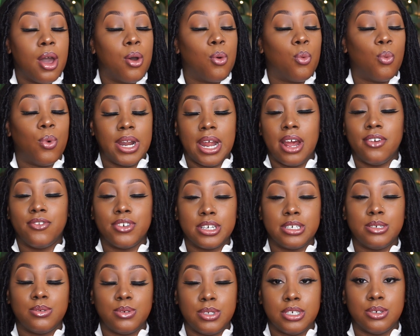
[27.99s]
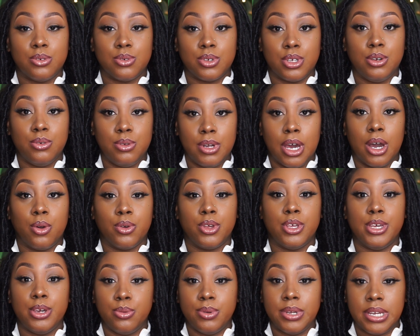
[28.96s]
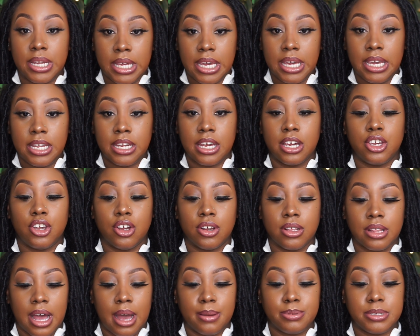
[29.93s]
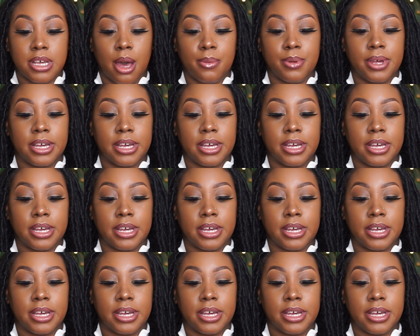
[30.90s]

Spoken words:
whatever you do, you know you need your laptop,